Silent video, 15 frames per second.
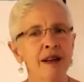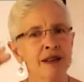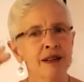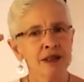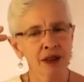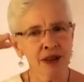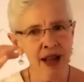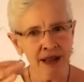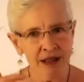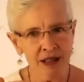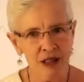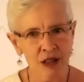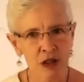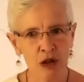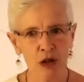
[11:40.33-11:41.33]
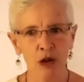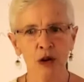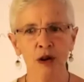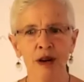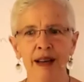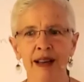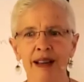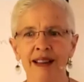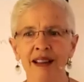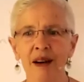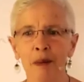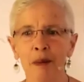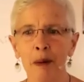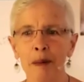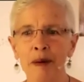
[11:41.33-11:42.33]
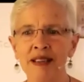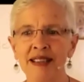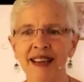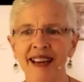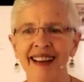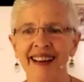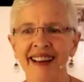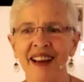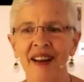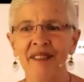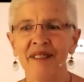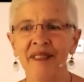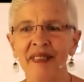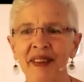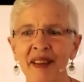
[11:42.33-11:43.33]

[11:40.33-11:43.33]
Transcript: So that's the journey that we'll be taking.